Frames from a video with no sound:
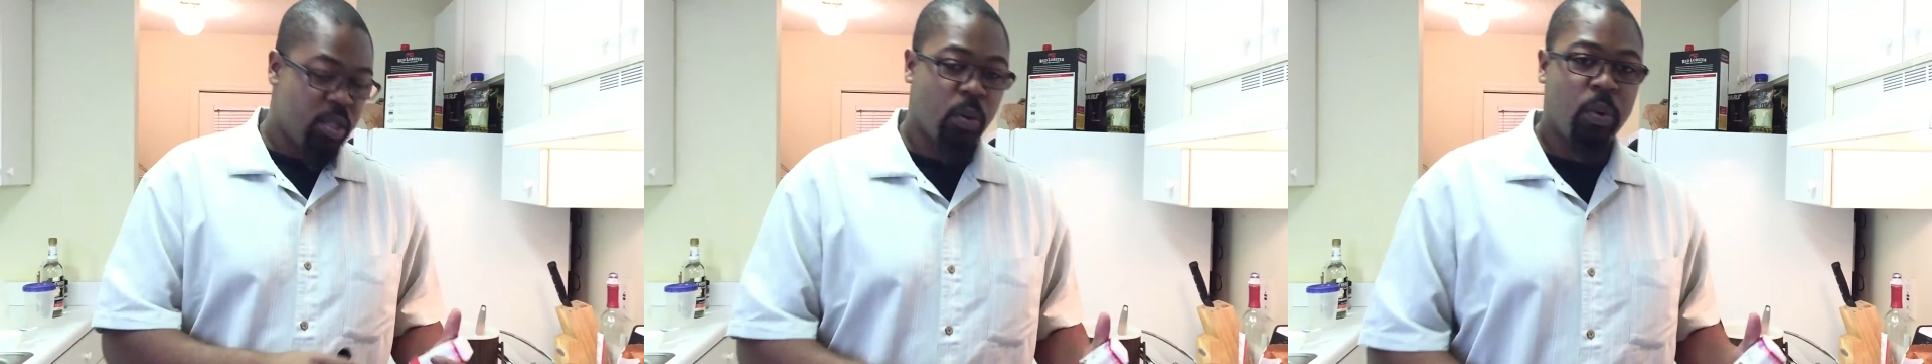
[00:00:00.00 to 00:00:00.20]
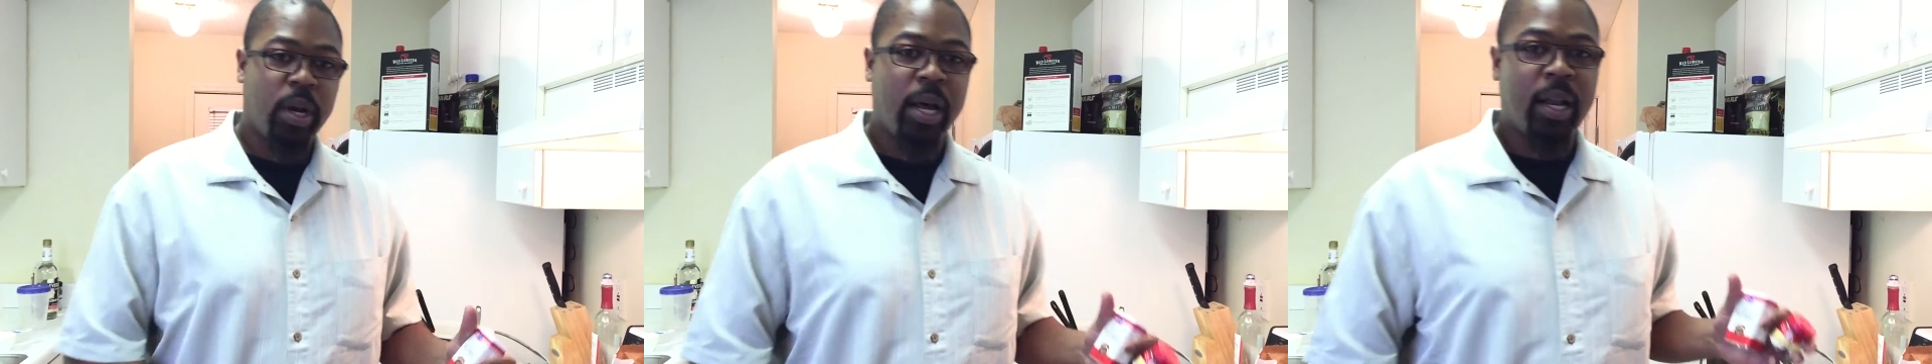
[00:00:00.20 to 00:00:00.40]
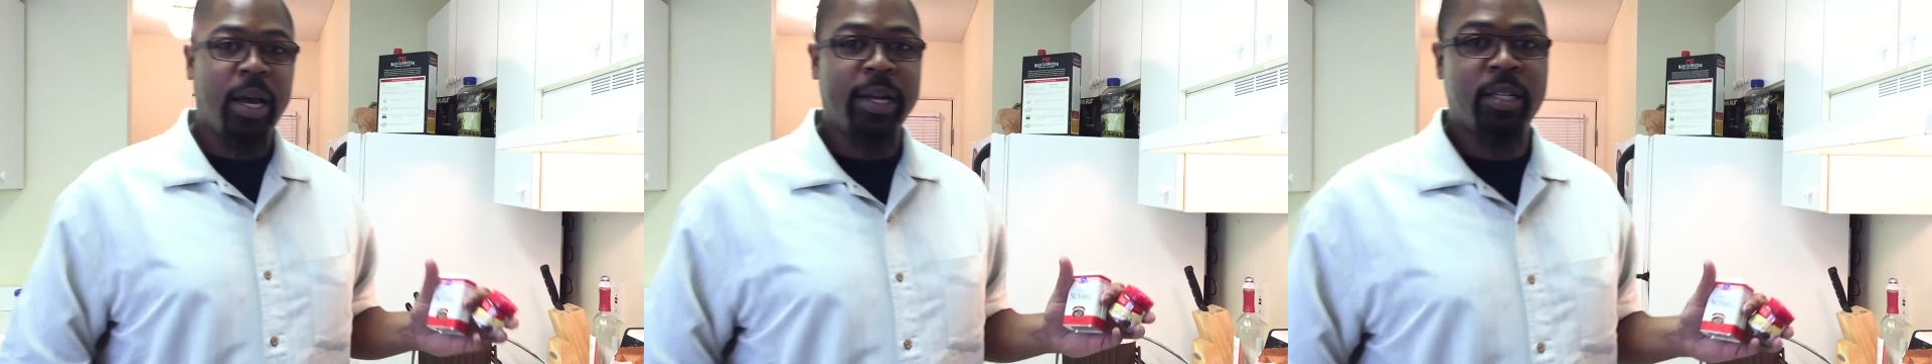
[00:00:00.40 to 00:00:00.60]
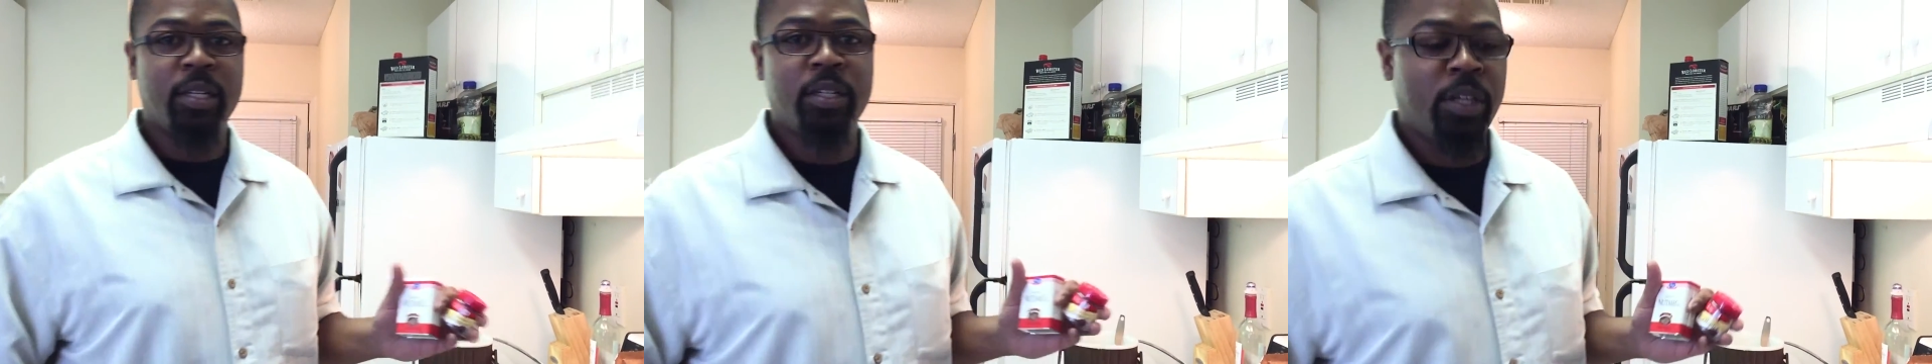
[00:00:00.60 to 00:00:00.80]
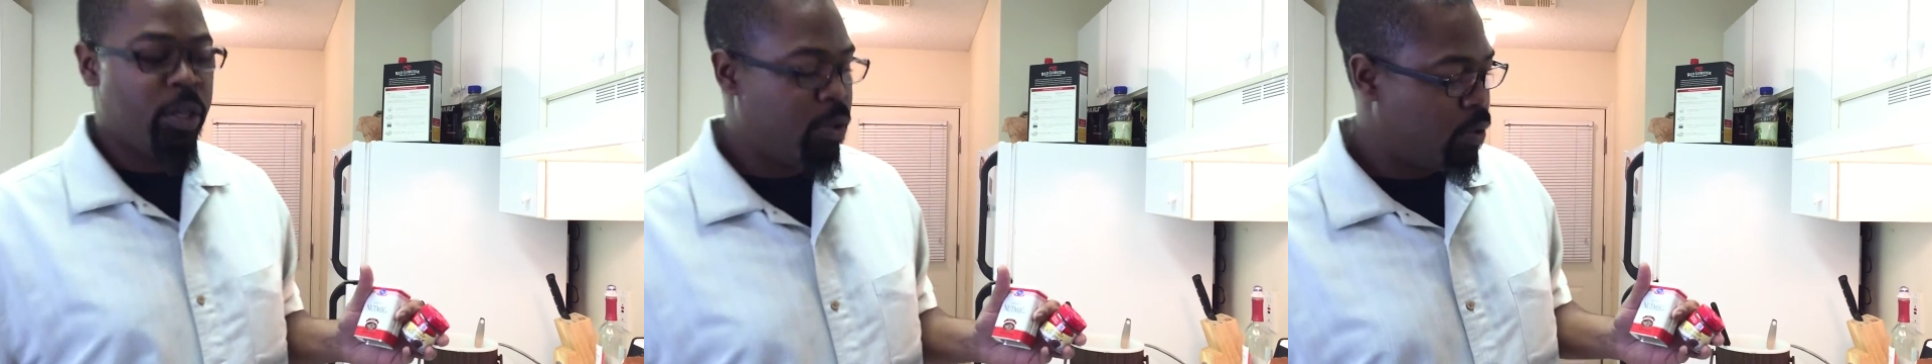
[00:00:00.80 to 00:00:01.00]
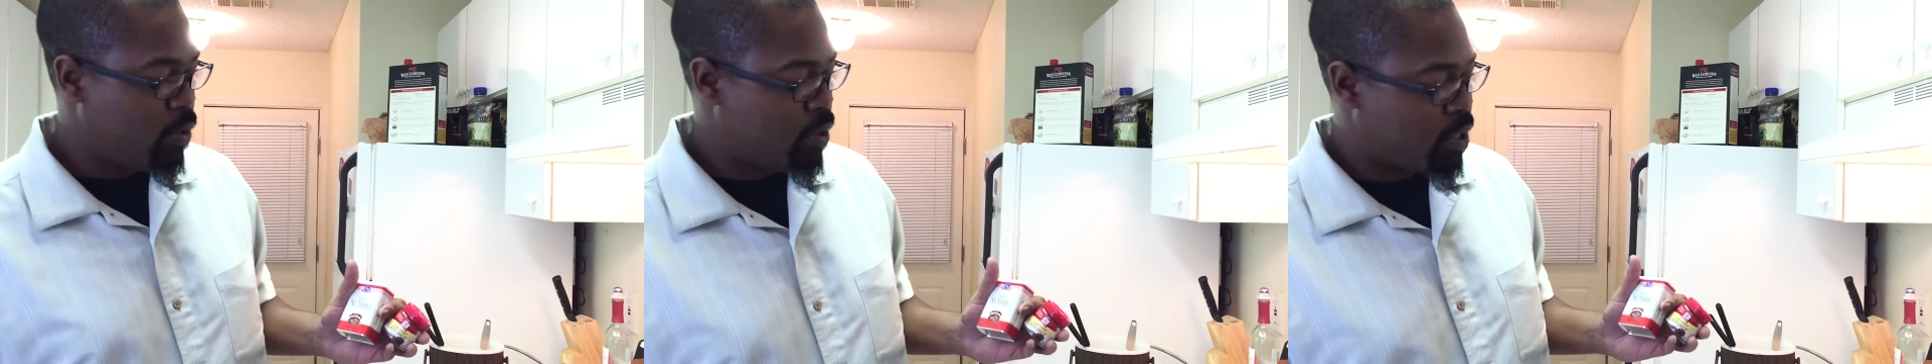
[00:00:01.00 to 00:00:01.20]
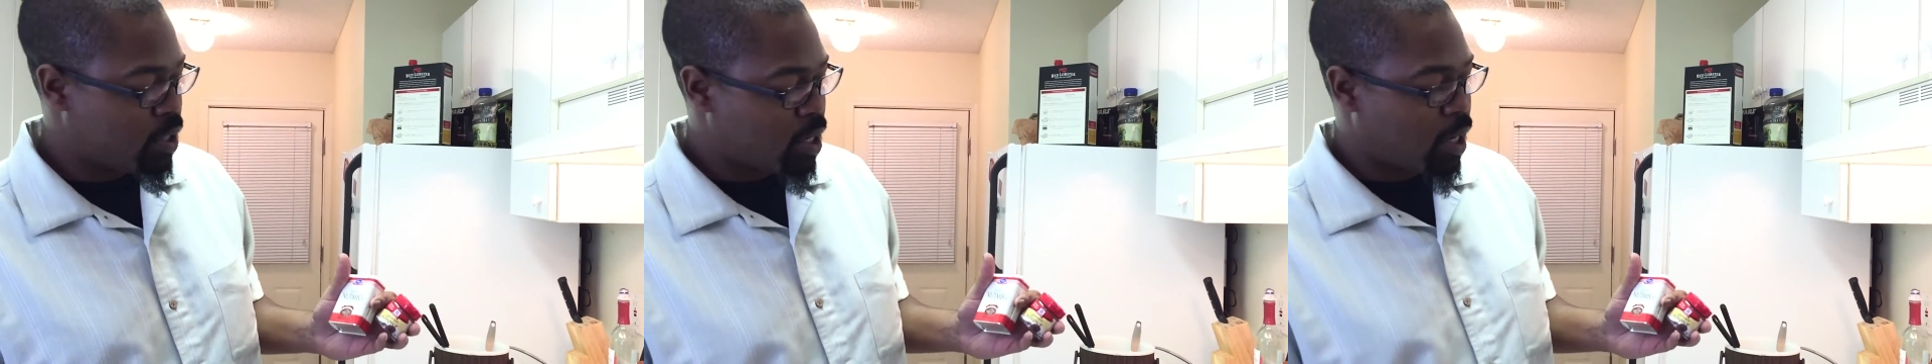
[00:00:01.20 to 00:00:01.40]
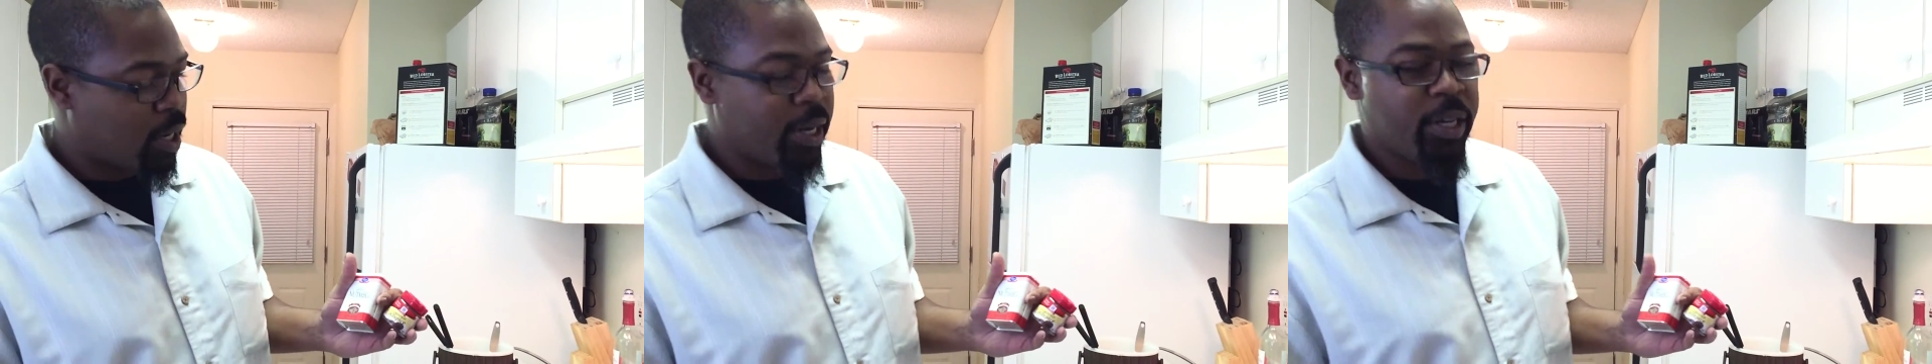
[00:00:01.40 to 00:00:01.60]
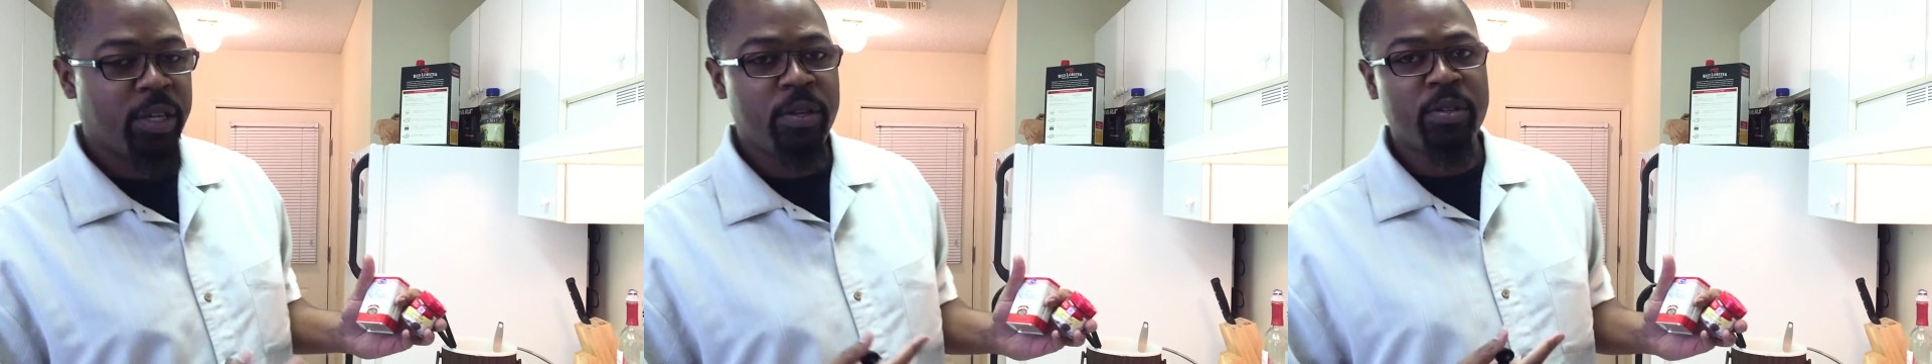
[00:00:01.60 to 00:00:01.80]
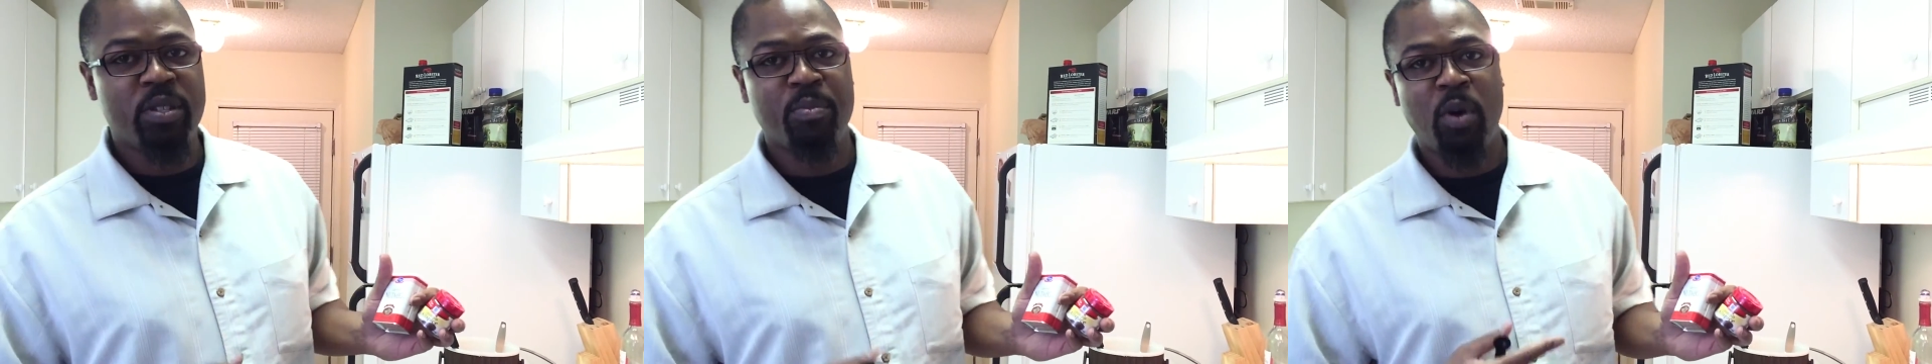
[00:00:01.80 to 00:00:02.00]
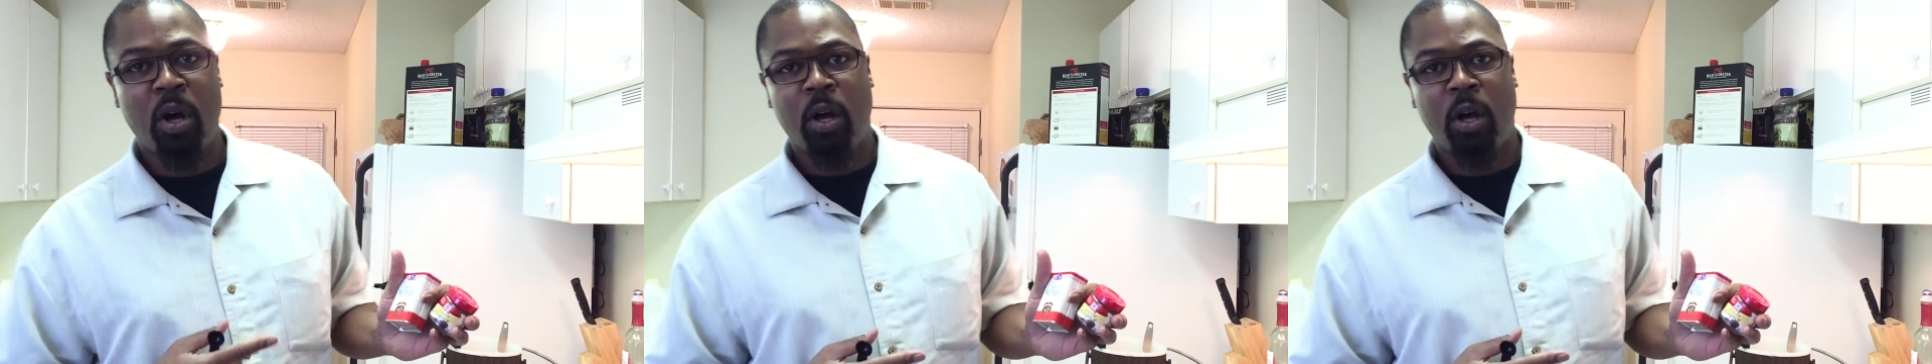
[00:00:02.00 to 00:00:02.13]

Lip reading: So what I like to use is I like to use some